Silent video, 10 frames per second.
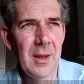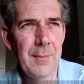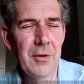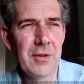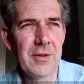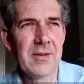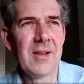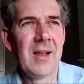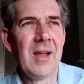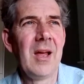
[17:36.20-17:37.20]
They're both
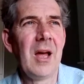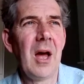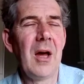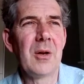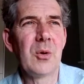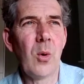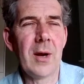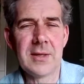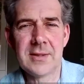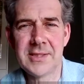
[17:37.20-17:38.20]
uh,
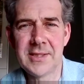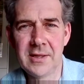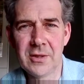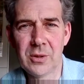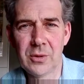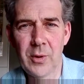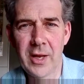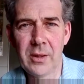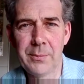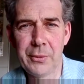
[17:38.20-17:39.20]
quite cynical
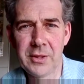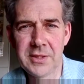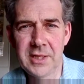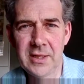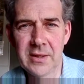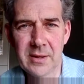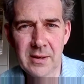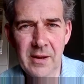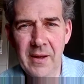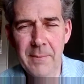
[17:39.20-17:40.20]
real
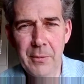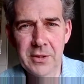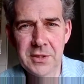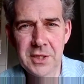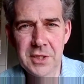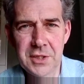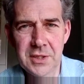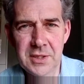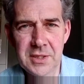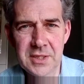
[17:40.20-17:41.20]

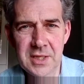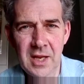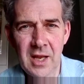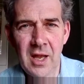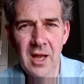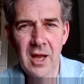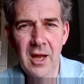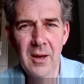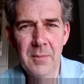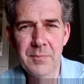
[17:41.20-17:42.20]
politicians.
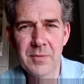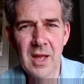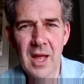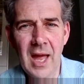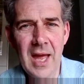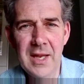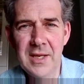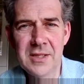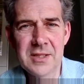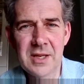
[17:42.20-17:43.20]
Um,
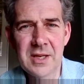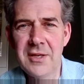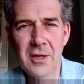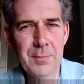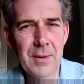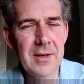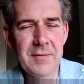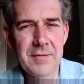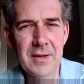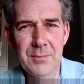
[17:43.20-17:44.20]
and I don't
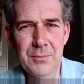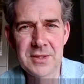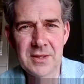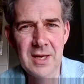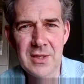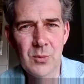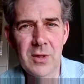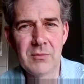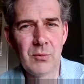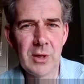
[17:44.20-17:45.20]
believe that President
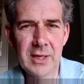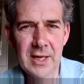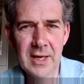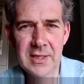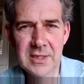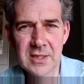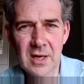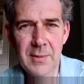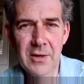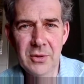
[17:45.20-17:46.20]
Erdogan really
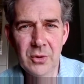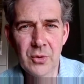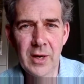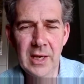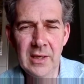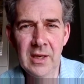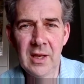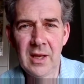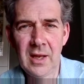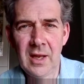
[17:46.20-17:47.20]
cares about Ukraine.